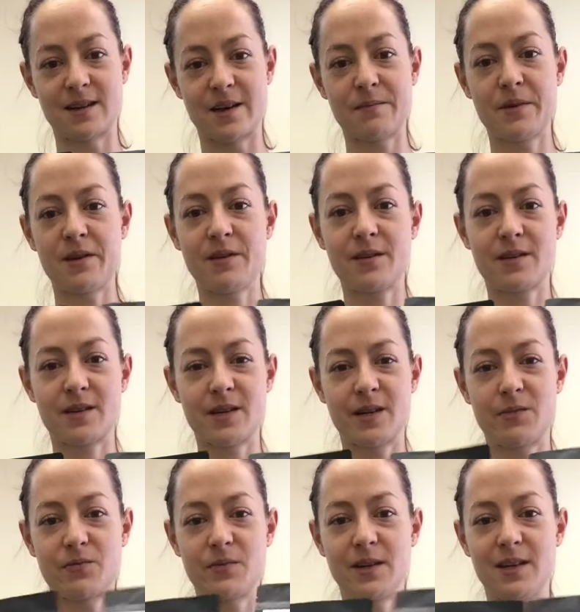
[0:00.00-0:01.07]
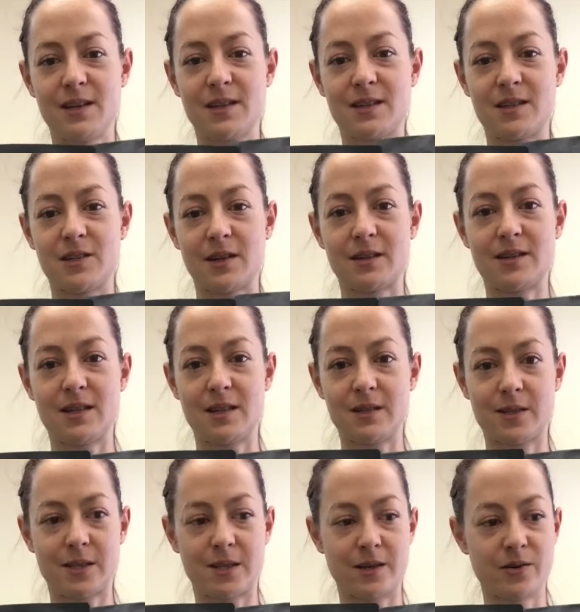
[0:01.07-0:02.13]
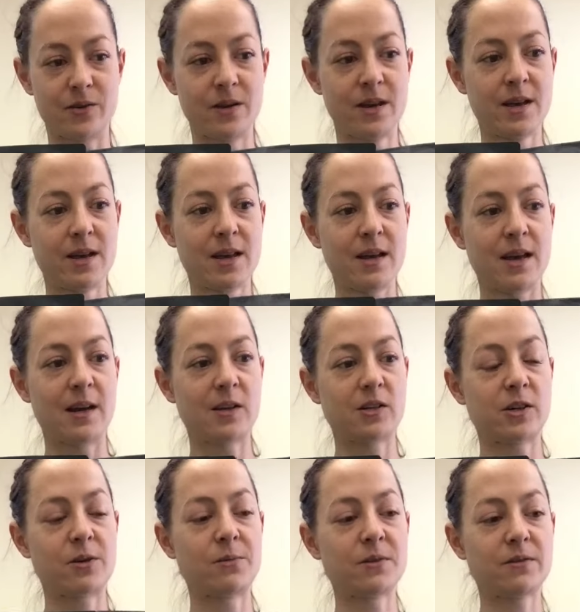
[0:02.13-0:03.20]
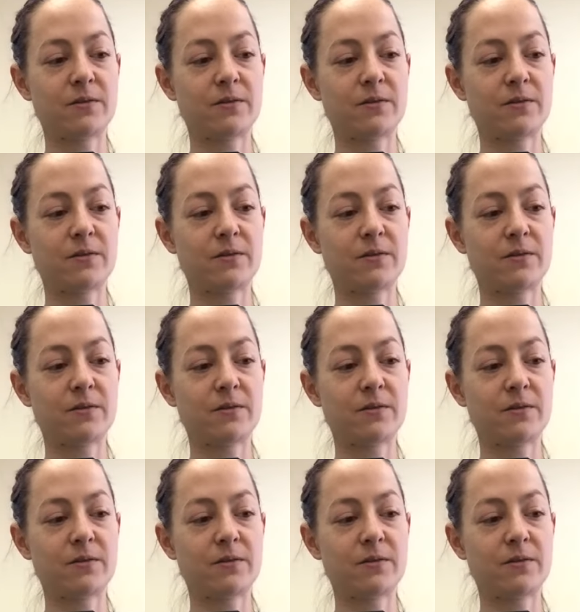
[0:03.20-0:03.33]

nut milk, then I'd really suggest these two. And in terms